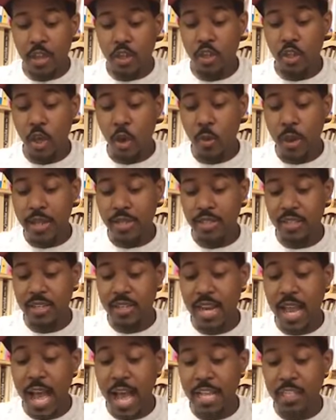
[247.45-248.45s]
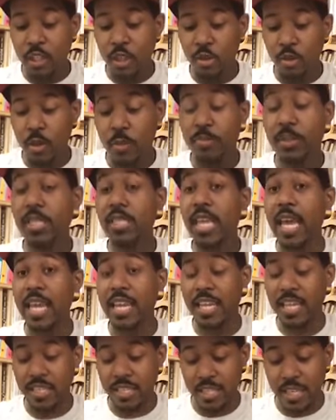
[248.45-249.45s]
so as not to
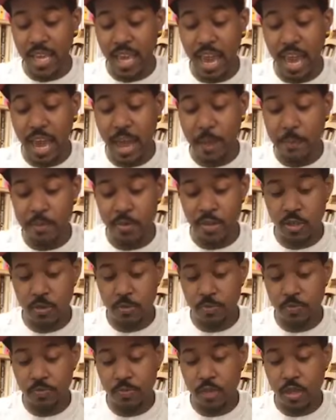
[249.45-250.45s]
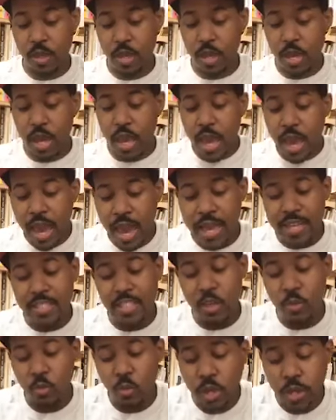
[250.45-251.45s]
upset his caps.
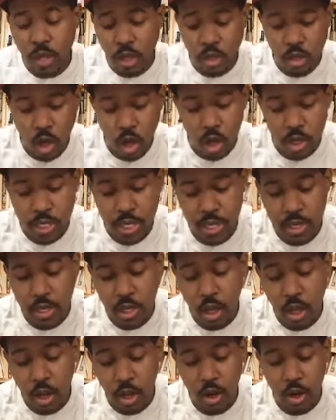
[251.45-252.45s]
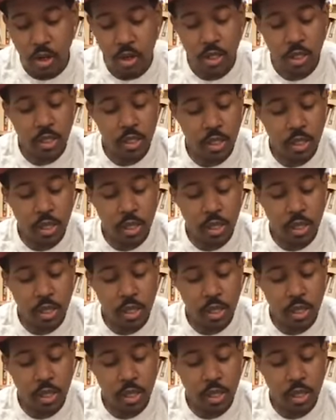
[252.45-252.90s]
As he went along, he called,